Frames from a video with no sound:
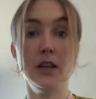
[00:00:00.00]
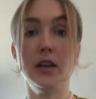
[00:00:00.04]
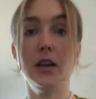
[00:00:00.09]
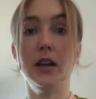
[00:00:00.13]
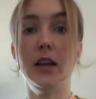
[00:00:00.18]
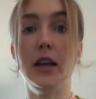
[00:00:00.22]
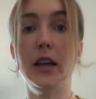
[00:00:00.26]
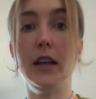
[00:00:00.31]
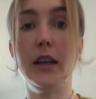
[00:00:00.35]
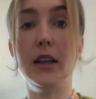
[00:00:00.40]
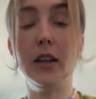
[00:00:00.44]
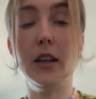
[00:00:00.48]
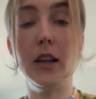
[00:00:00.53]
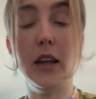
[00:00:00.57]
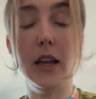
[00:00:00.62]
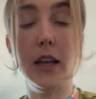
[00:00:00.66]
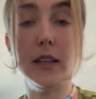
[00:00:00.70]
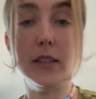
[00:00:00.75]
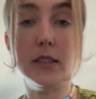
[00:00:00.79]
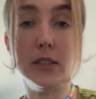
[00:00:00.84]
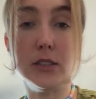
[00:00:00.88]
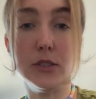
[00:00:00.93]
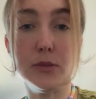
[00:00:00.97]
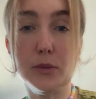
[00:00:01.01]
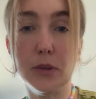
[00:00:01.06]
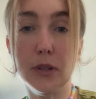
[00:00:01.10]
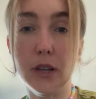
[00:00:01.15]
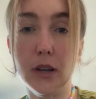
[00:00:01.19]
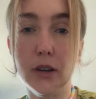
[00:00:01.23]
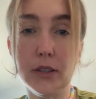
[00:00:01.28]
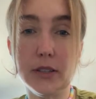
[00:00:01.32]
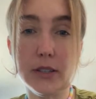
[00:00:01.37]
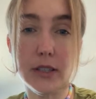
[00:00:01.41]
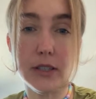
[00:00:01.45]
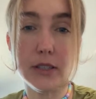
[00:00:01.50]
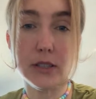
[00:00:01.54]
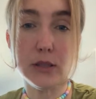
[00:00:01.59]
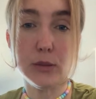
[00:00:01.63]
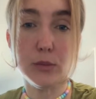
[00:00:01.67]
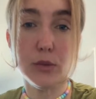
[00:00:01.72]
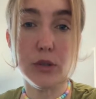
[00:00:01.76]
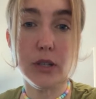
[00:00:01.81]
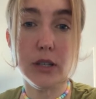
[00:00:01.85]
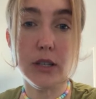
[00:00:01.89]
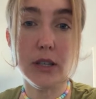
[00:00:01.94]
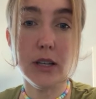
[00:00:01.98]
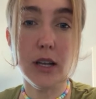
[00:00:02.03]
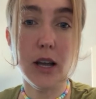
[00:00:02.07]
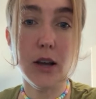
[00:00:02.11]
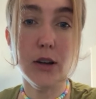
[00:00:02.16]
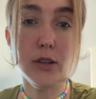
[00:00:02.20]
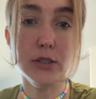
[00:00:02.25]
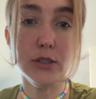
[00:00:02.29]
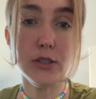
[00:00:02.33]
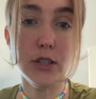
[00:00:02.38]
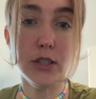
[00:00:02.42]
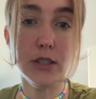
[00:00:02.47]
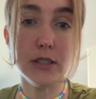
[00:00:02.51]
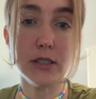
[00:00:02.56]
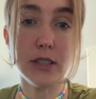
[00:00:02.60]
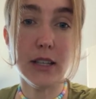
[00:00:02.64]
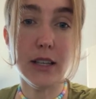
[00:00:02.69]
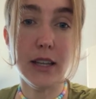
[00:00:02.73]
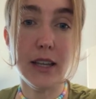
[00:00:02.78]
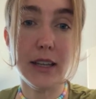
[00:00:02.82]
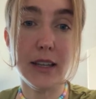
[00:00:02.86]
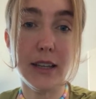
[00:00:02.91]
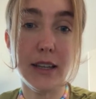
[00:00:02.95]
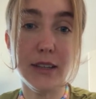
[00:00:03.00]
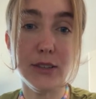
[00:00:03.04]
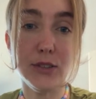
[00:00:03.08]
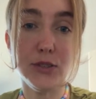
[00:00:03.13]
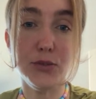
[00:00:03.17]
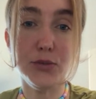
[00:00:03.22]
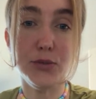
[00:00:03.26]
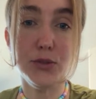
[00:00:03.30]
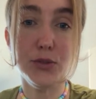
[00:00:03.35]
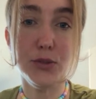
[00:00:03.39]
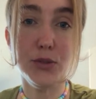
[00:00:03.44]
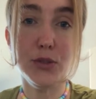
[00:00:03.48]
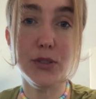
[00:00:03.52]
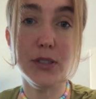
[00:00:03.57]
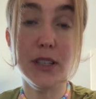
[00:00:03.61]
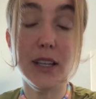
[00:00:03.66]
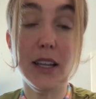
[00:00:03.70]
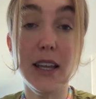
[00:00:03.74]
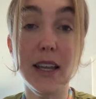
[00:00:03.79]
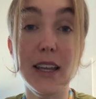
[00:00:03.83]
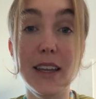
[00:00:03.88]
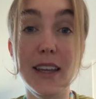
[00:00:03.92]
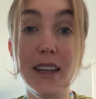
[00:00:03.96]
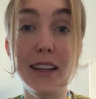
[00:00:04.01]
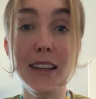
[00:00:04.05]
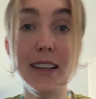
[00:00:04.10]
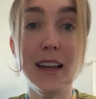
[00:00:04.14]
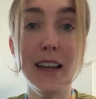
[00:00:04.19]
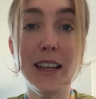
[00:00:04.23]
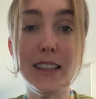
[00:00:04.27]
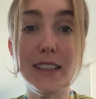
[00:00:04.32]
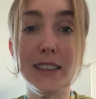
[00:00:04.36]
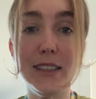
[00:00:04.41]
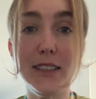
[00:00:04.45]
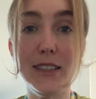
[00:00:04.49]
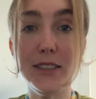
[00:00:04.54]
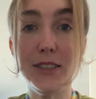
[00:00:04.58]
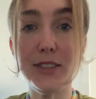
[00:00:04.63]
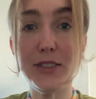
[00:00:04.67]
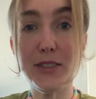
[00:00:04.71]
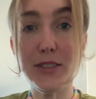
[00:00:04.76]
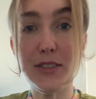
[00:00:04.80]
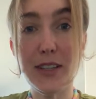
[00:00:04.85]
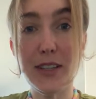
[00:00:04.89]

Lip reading: I had this one out here this morning. How's Oscar liking his food? He liked it.